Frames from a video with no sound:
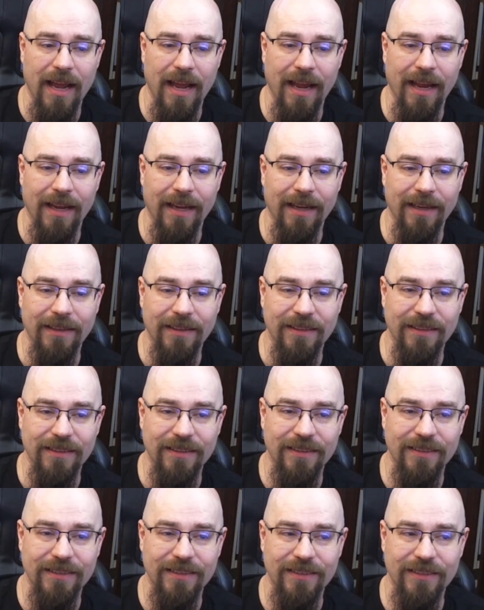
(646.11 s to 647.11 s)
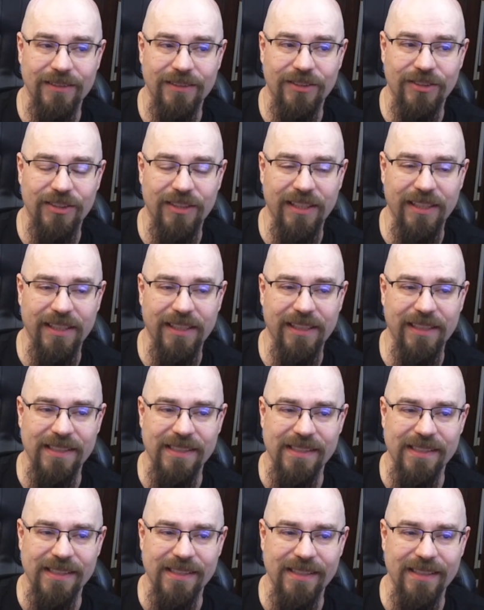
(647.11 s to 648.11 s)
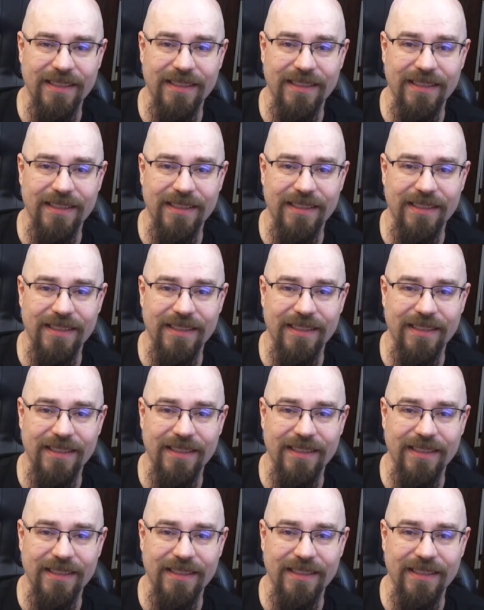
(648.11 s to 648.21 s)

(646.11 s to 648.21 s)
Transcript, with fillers: And she,